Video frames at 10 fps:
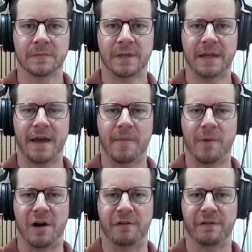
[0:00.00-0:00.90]
Yeah, I'm
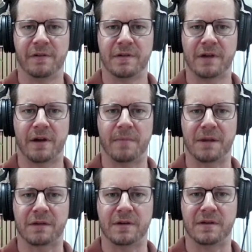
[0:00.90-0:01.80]
off. Sorry, my
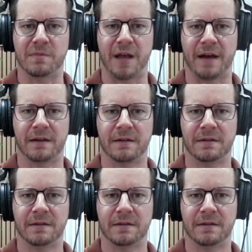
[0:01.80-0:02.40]
screen's black.